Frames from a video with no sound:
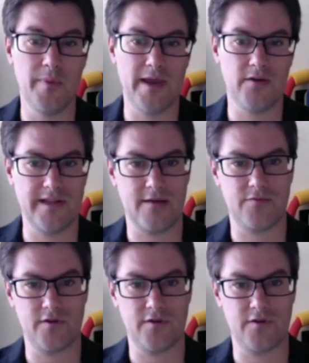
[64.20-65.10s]
the
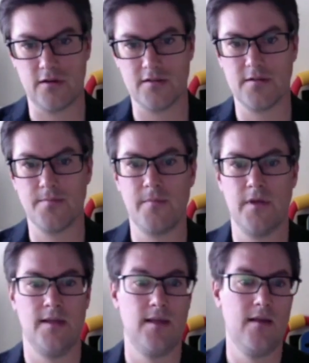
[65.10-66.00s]
effort and cost.
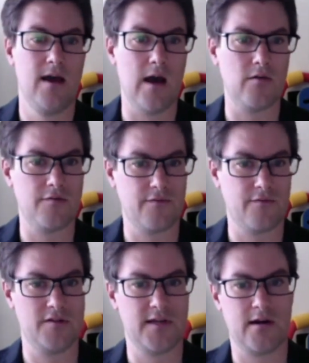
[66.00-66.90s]
Our
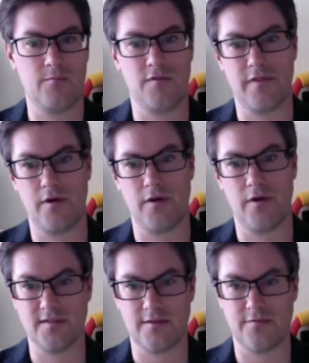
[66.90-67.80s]
thoughts are with
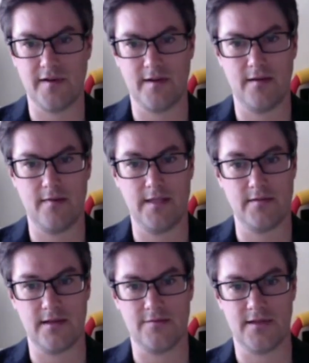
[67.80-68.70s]
those suffering in
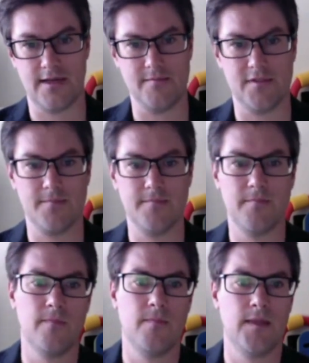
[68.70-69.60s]
these tough times.
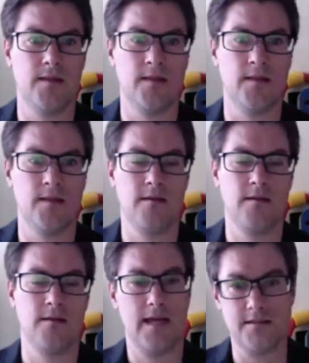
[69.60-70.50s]

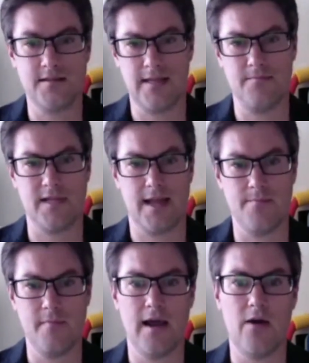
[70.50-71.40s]
At the same
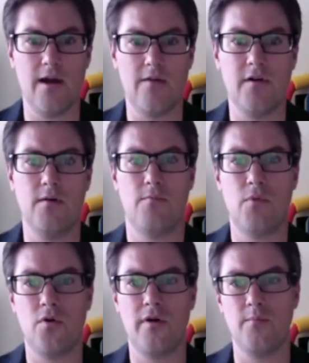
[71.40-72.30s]
time, however,
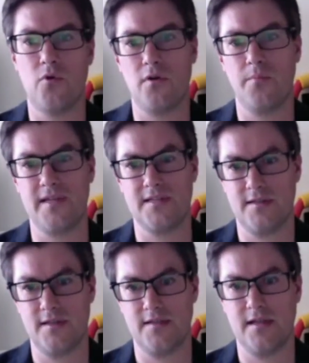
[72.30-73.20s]
more and more
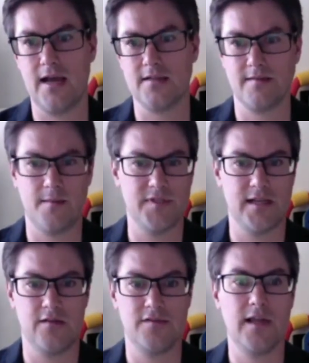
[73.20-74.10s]
businesses ask
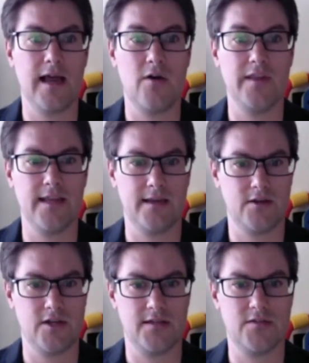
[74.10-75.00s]
themselves how they can
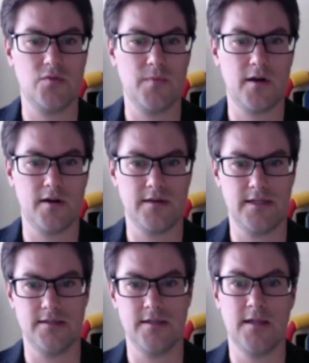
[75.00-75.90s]
adjust to market
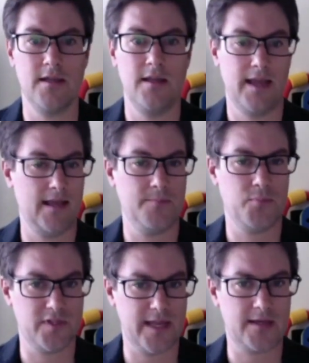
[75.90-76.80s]
needs and
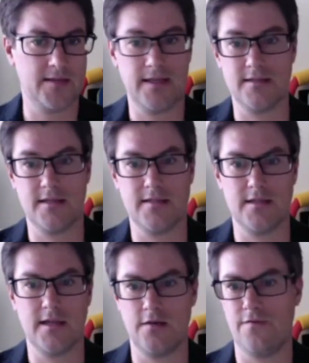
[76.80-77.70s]
protect
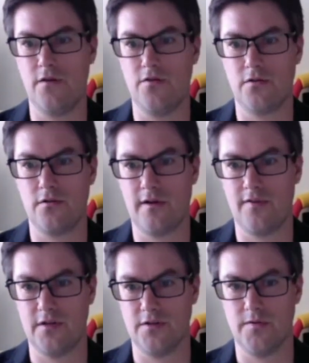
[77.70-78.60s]
existing and future
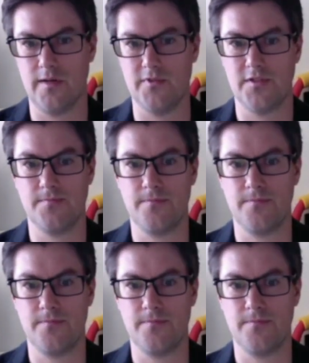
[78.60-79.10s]
revenue streams.